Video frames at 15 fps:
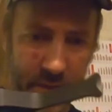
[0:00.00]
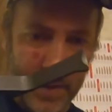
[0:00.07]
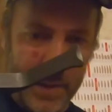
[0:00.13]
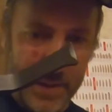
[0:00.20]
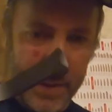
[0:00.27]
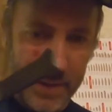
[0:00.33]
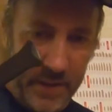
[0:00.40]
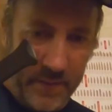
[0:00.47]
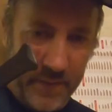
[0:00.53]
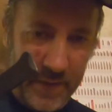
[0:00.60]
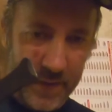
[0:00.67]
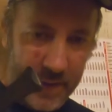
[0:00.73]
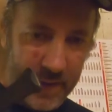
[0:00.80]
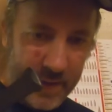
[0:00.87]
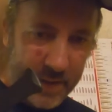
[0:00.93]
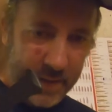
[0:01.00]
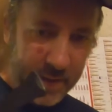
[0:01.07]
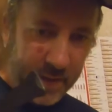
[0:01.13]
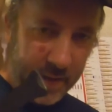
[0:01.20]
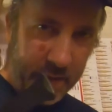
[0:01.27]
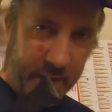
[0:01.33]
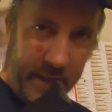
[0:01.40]
Let's see if I can get
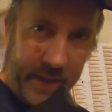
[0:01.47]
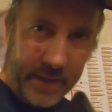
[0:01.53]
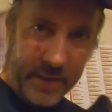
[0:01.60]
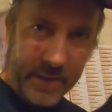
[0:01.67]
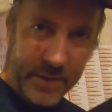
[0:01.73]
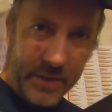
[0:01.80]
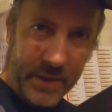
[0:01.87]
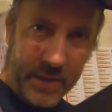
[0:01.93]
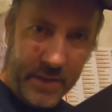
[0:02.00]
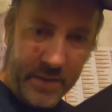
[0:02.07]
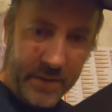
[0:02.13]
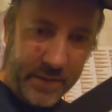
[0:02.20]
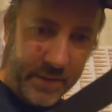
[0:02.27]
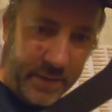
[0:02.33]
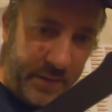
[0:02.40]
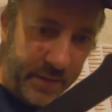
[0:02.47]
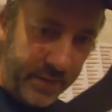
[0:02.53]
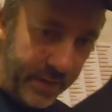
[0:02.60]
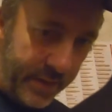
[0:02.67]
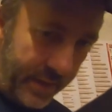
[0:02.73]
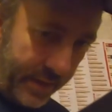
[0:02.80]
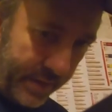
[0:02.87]
the light to shine on it so you
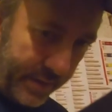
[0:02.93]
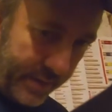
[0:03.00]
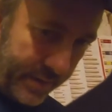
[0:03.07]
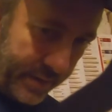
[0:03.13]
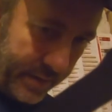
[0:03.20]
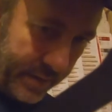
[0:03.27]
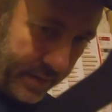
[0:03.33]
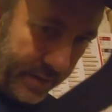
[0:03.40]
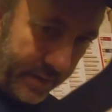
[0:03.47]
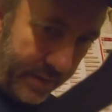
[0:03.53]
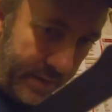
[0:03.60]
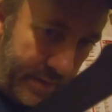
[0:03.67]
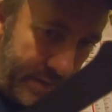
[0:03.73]
can actually see it.